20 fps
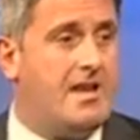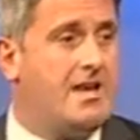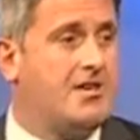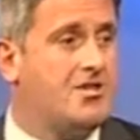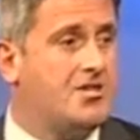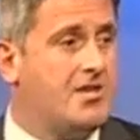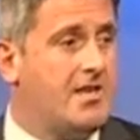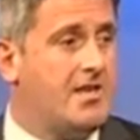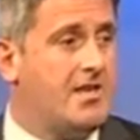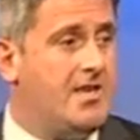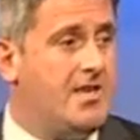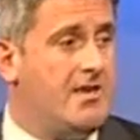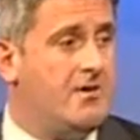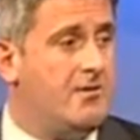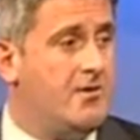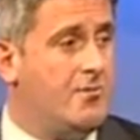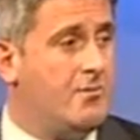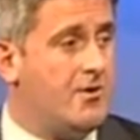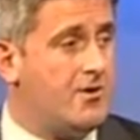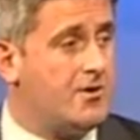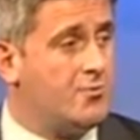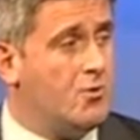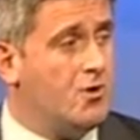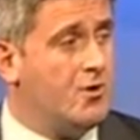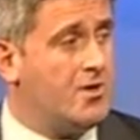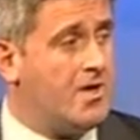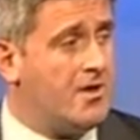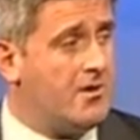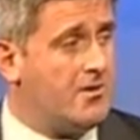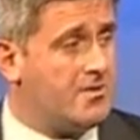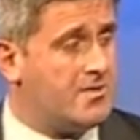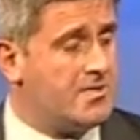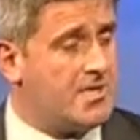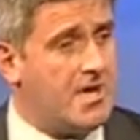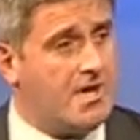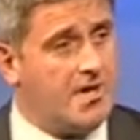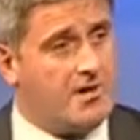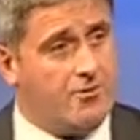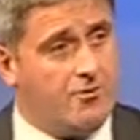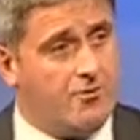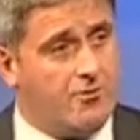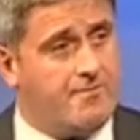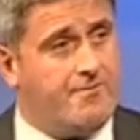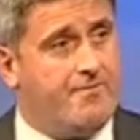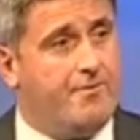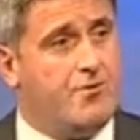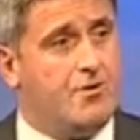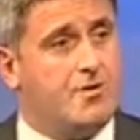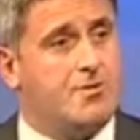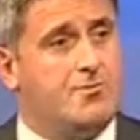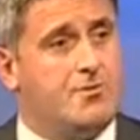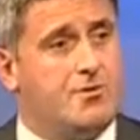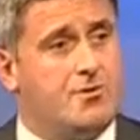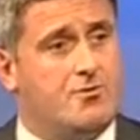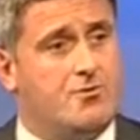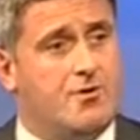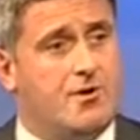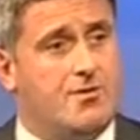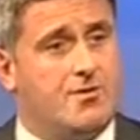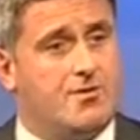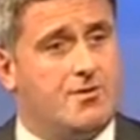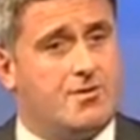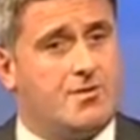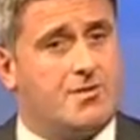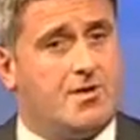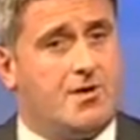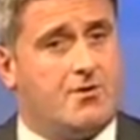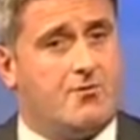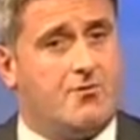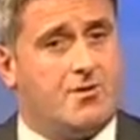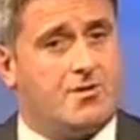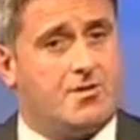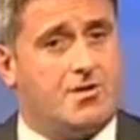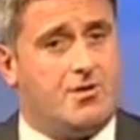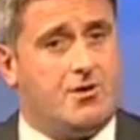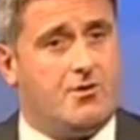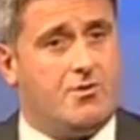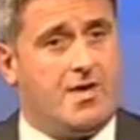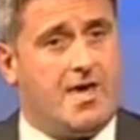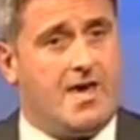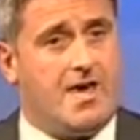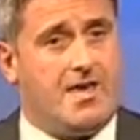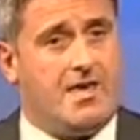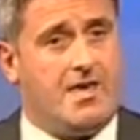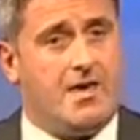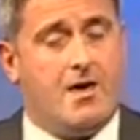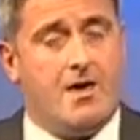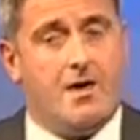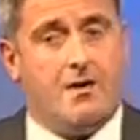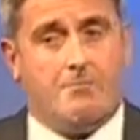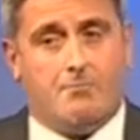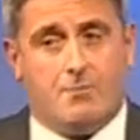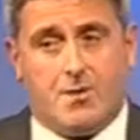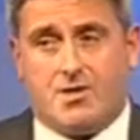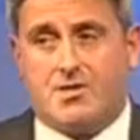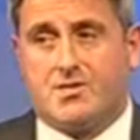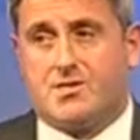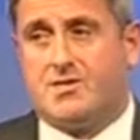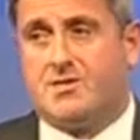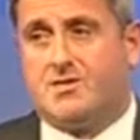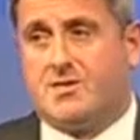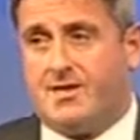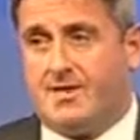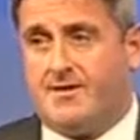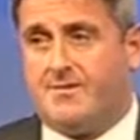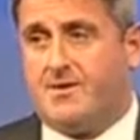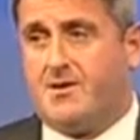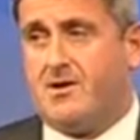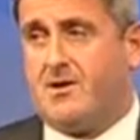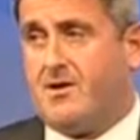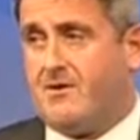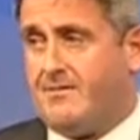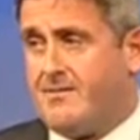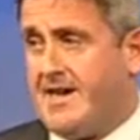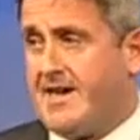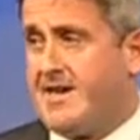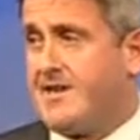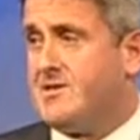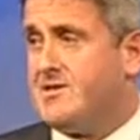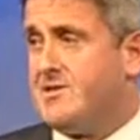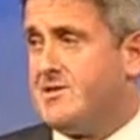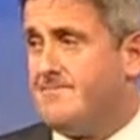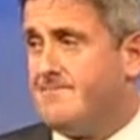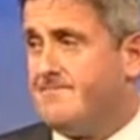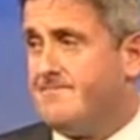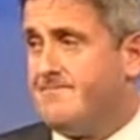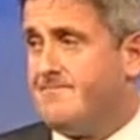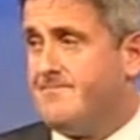nationally, whether it's working alongside law enforcement or others across the UK, must deliver an effect.